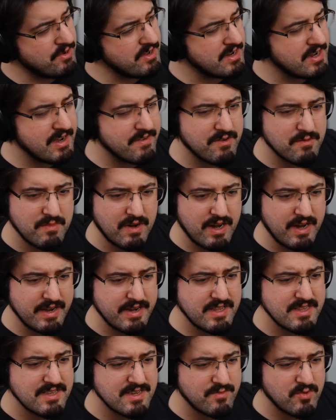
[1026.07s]
Never mind.
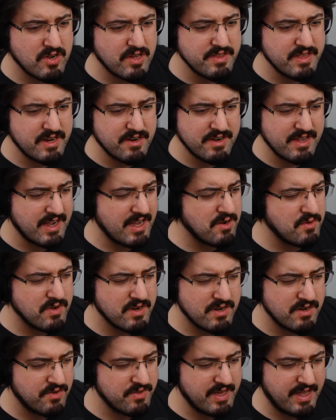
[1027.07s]
It's someone on the internet. I don't want
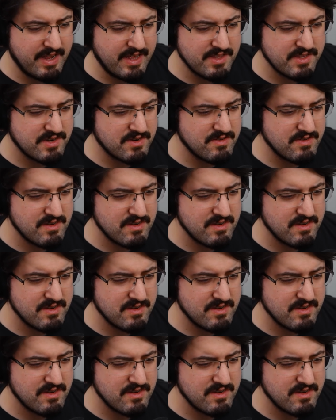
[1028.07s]
to know that answer.